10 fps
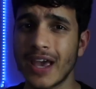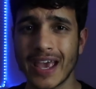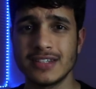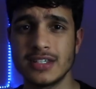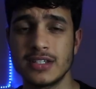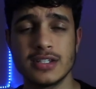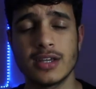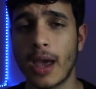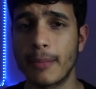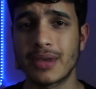
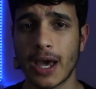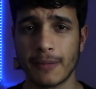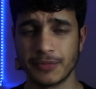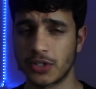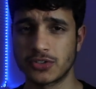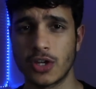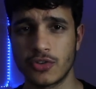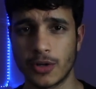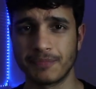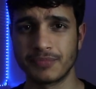ACT, MCAT,
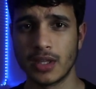etc.